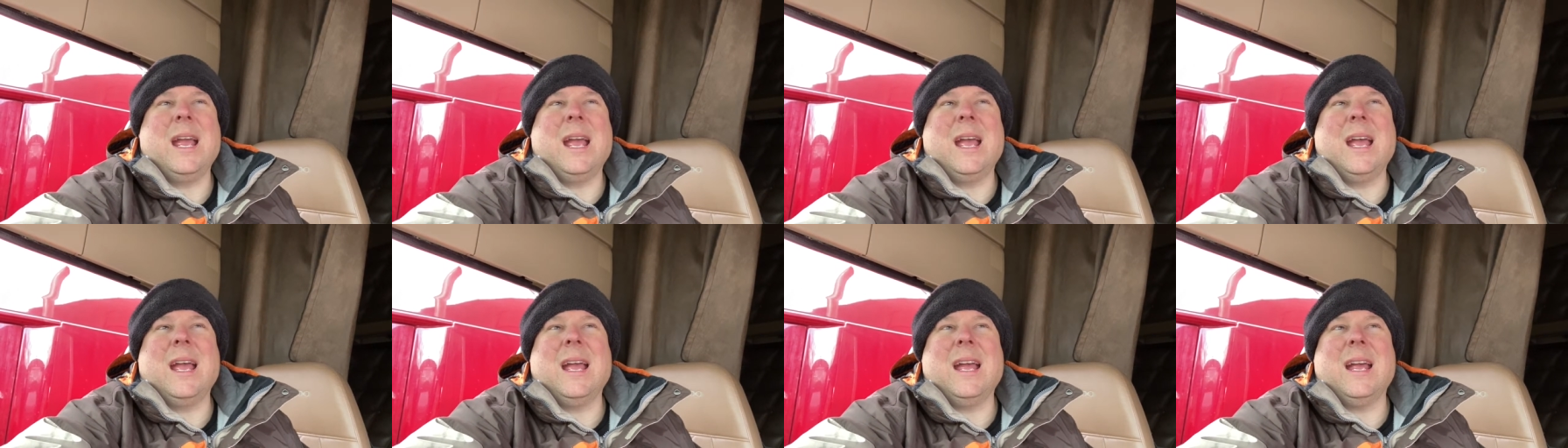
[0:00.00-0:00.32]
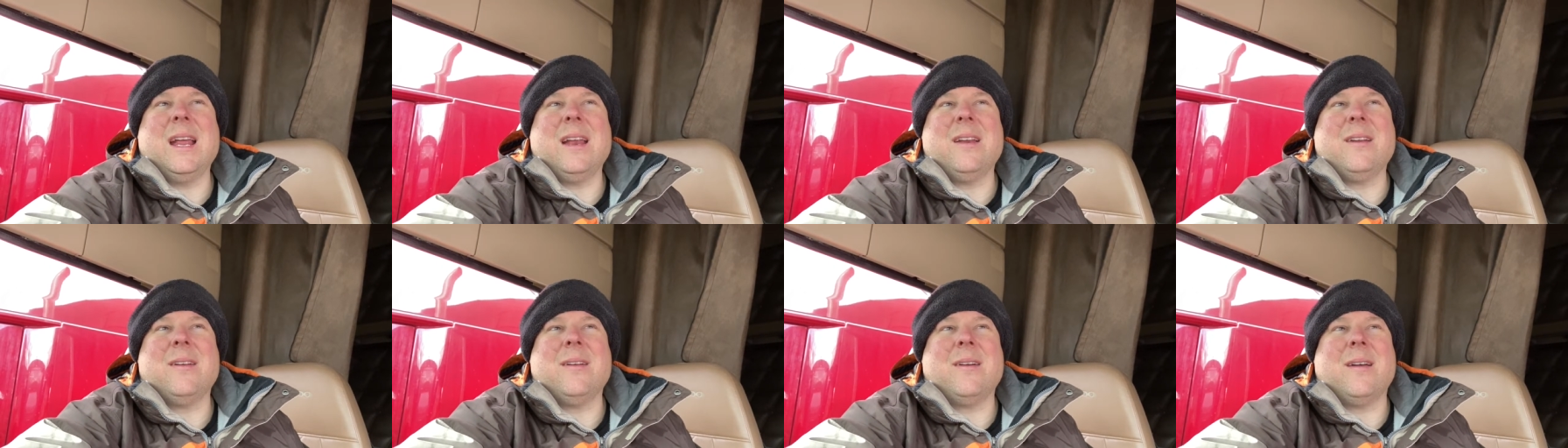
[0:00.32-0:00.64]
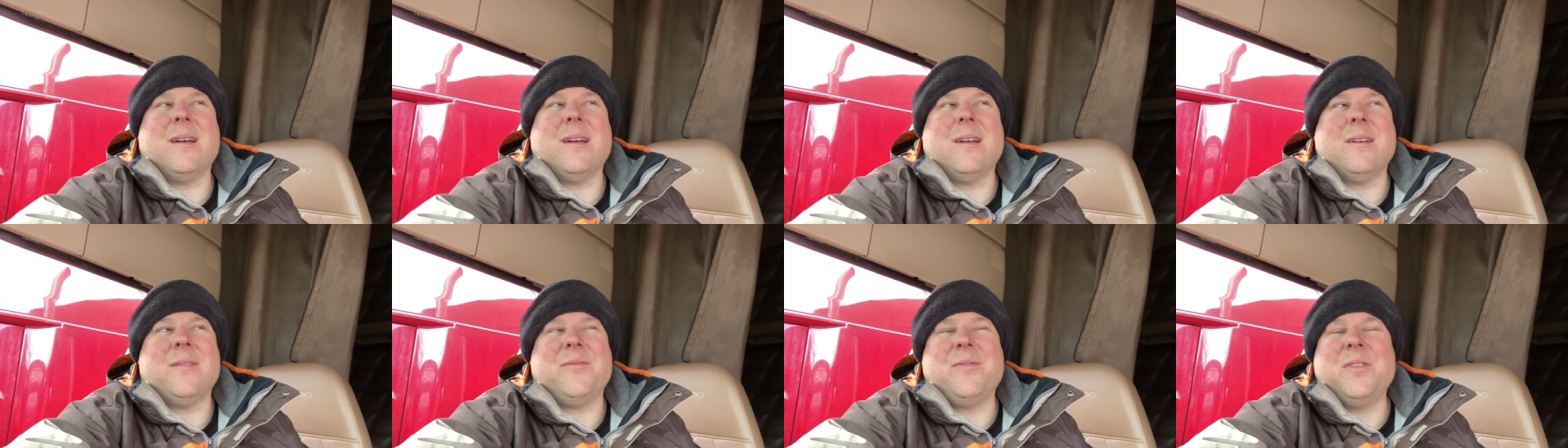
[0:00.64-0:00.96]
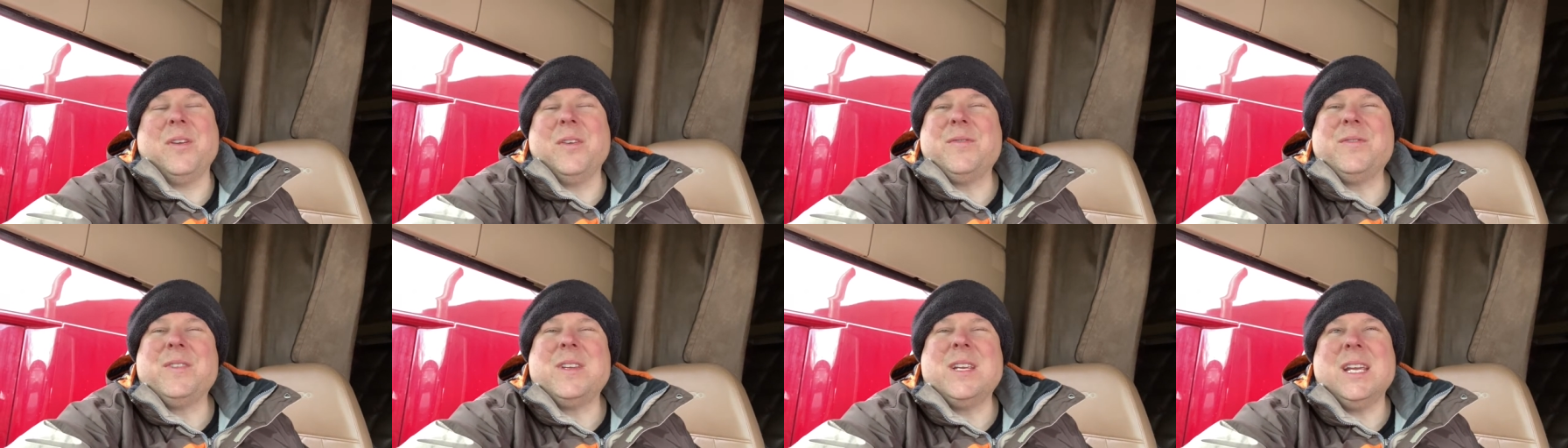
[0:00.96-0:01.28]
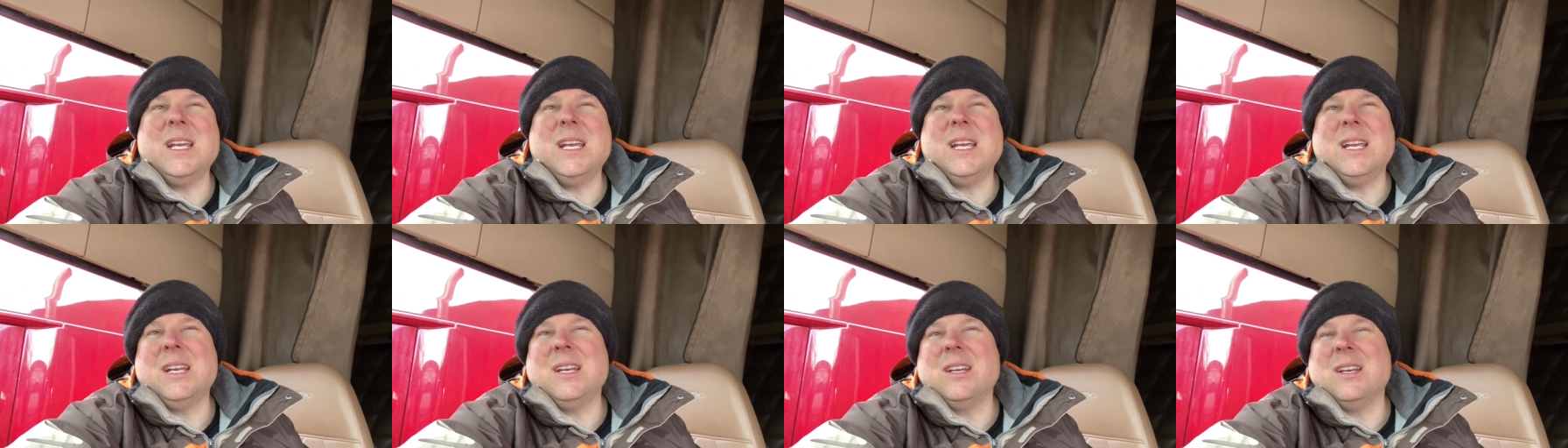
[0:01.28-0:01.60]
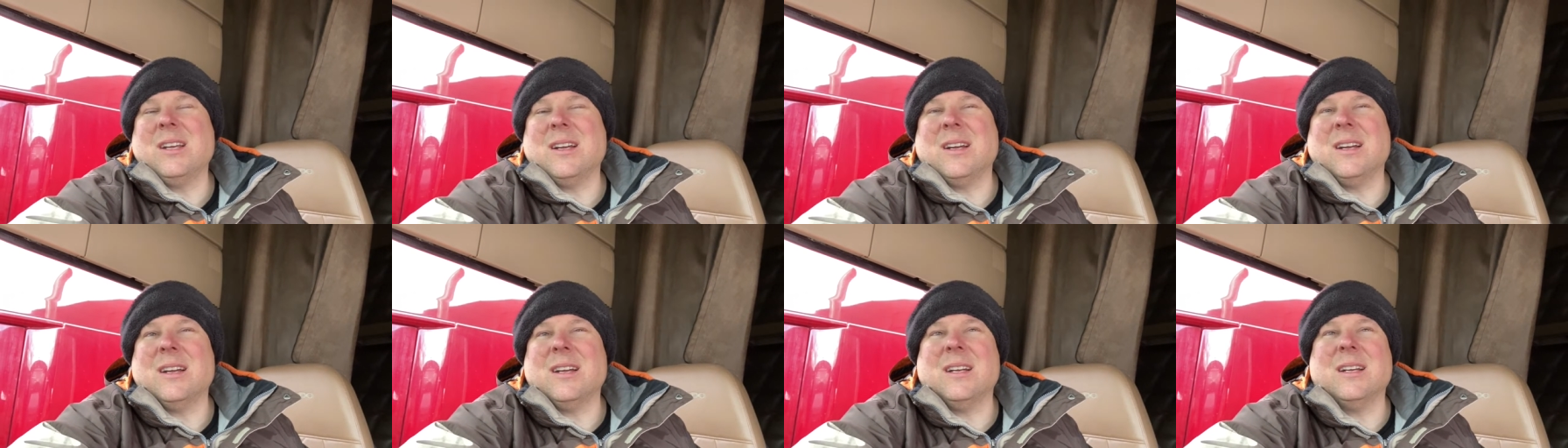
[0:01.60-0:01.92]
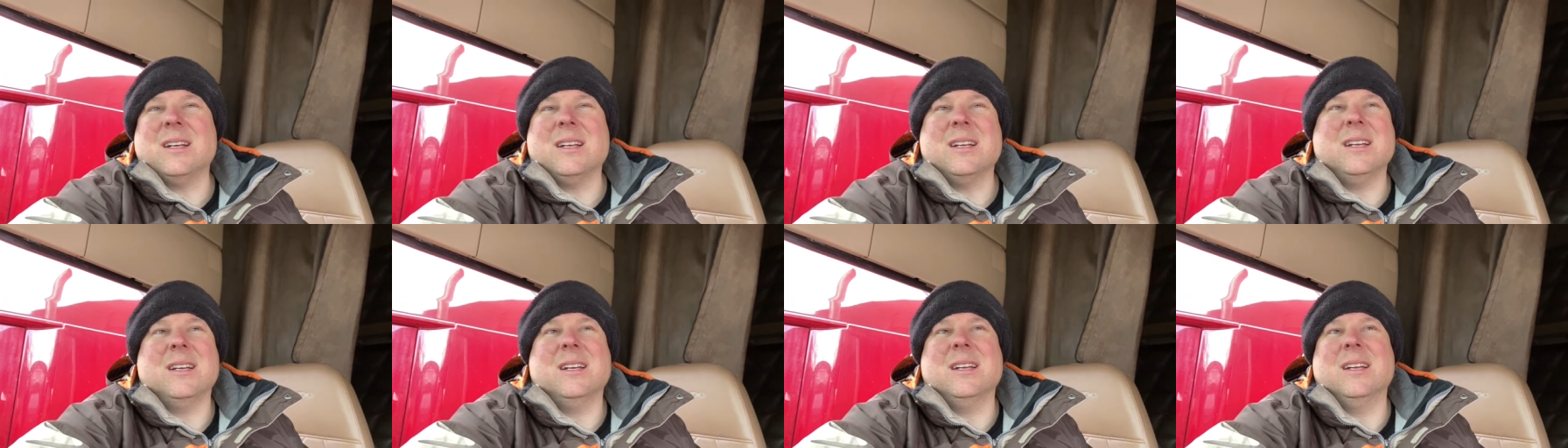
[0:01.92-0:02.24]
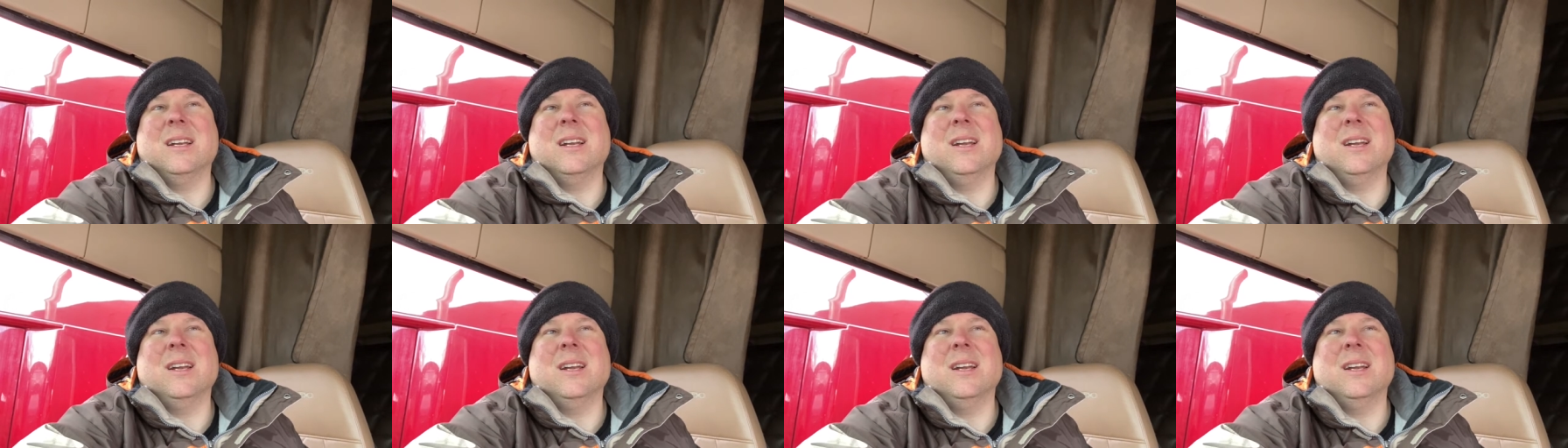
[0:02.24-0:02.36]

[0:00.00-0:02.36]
and 15 to,